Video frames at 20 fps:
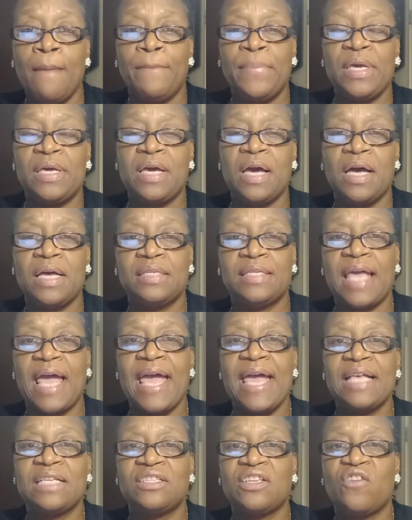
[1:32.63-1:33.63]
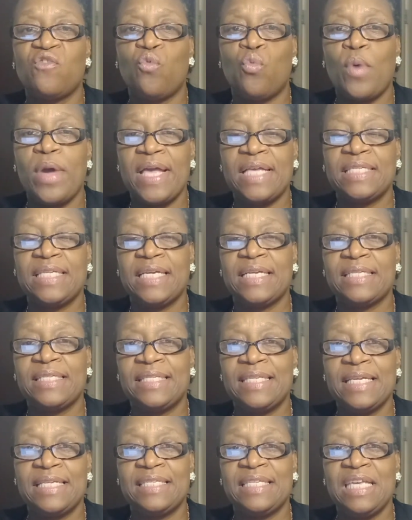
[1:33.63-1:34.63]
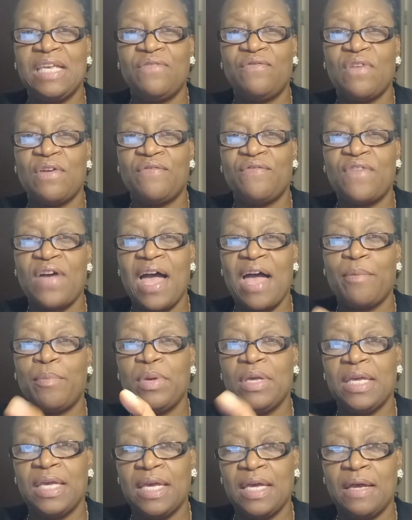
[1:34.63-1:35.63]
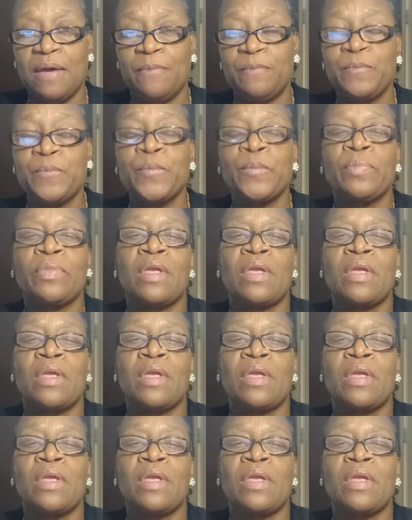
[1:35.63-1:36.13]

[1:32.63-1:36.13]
because as of Wednesday the 16th at 5 p.m.,